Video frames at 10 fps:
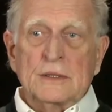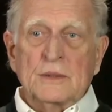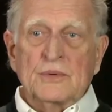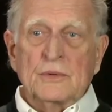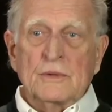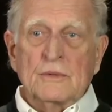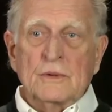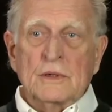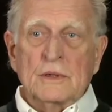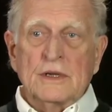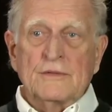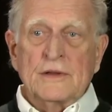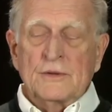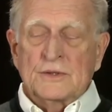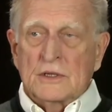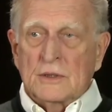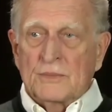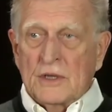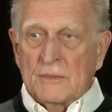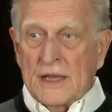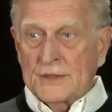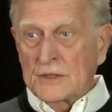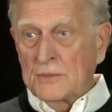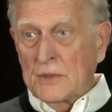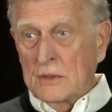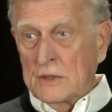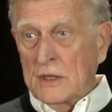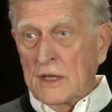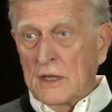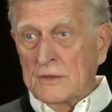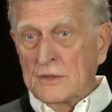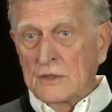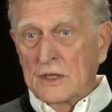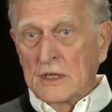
to the point where if I was going to play basketball in college,